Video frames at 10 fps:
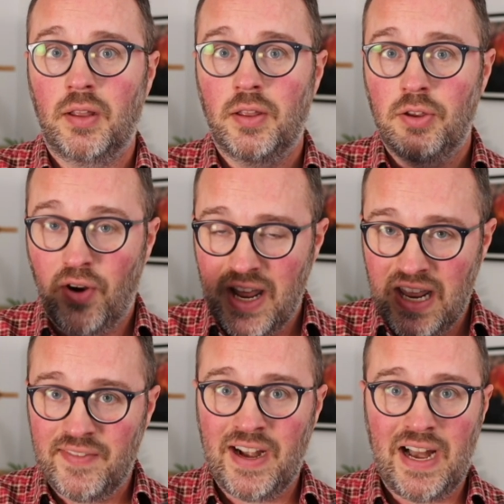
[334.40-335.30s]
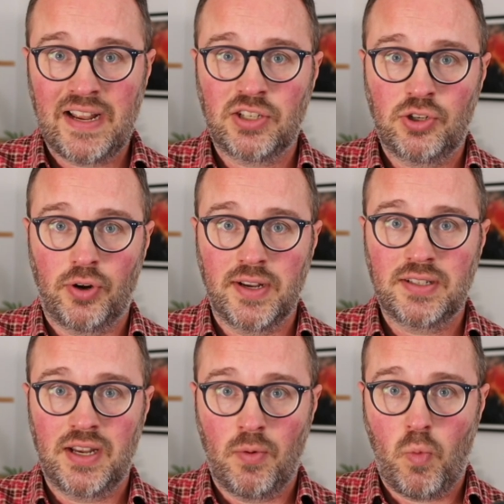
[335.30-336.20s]
you've got even less choice
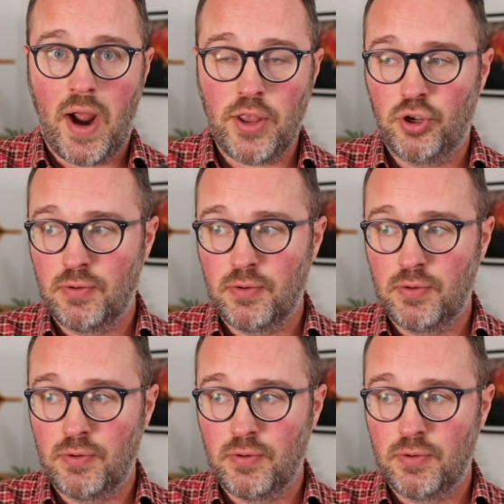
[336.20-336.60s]
in where you can